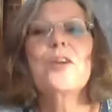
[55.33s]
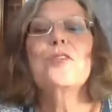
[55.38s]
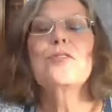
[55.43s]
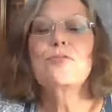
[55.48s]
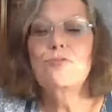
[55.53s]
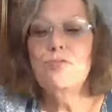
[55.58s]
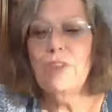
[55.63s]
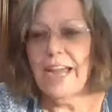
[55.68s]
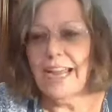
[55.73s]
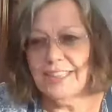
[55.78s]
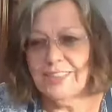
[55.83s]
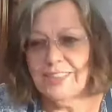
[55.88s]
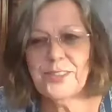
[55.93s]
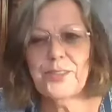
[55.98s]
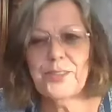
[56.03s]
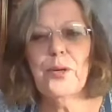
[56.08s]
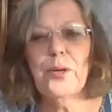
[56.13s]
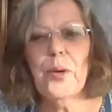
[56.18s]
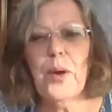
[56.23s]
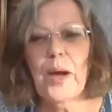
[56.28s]
Right.
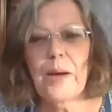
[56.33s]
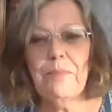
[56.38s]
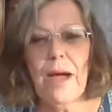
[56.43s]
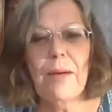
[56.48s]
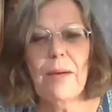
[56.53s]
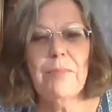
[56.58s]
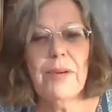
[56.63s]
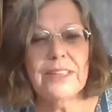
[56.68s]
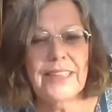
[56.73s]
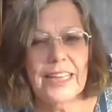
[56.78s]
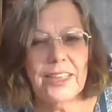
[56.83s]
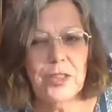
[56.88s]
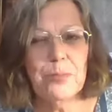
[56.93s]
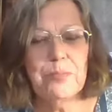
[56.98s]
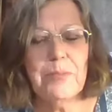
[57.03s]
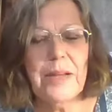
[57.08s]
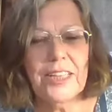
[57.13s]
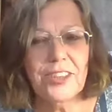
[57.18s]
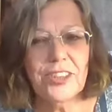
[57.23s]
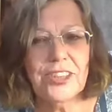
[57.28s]
So I'm like you
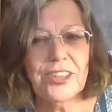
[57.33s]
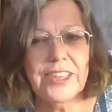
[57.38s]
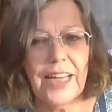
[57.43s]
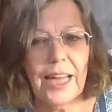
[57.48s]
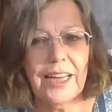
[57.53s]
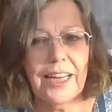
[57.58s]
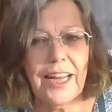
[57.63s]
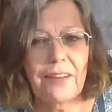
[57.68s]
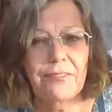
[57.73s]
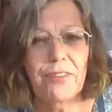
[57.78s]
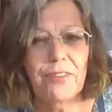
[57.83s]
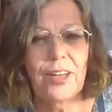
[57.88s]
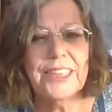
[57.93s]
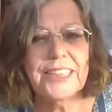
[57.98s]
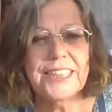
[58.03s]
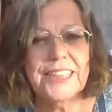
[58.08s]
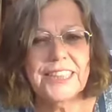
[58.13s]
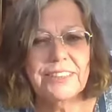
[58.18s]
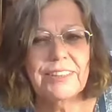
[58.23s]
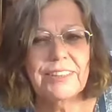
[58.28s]
mentioned, I
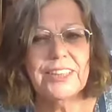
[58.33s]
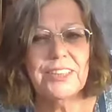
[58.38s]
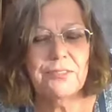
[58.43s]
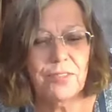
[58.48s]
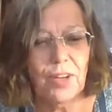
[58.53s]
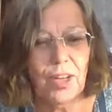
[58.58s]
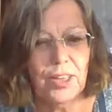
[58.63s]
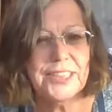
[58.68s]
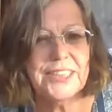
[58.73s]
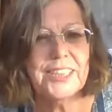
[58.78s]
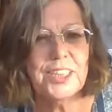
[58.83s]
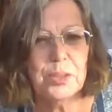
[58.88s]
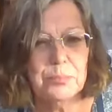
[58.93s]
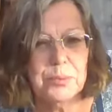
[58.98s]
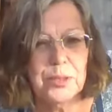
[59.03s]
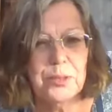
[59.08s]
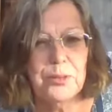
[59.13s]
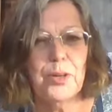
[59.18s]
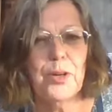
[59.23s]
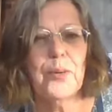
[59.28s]
volunteer at the Volunteer
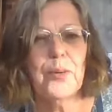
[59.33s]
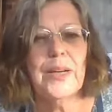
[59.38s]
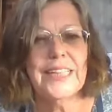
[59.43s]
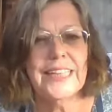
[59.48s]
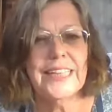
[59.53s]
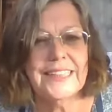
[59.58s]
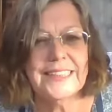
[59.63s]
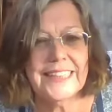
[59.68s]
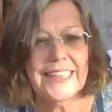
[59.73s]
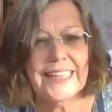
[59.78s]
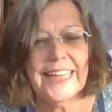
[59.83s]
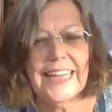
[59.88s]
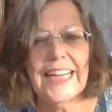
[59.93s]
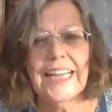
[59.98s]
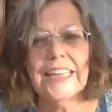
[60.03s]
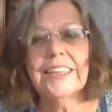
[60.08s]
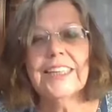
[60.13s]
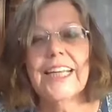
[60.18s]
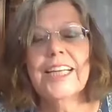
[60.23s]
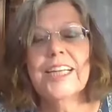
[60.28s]
Bureau and at
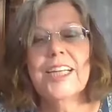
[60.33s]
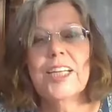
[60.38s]
TELED,